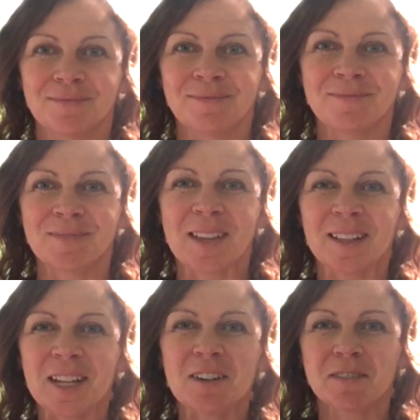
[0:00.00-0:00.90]

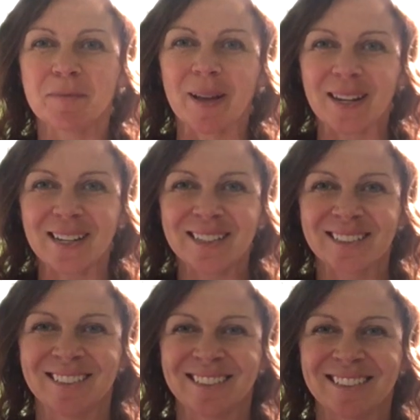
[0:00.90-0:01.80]
Hello, everybody.
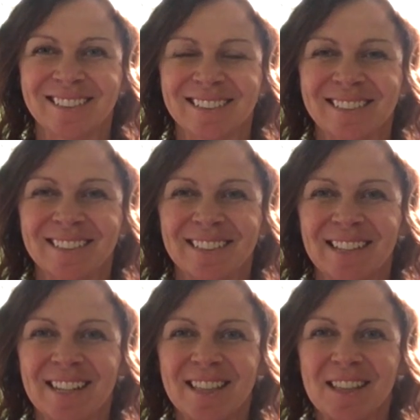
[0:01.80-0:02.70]

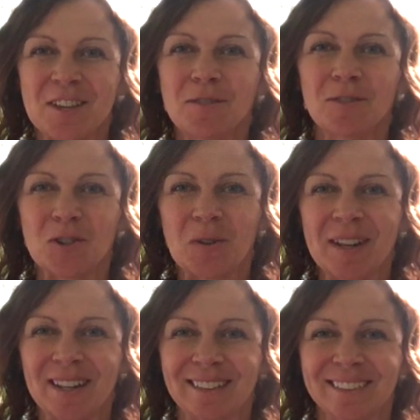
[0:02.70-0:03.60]
Thank you for
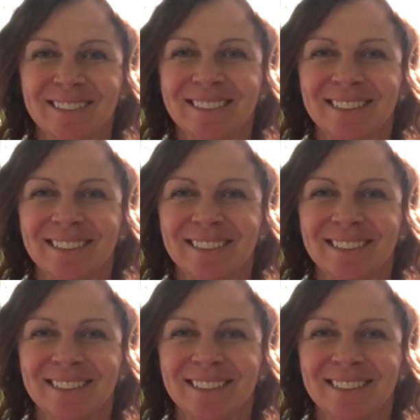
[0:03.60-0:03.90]
joining.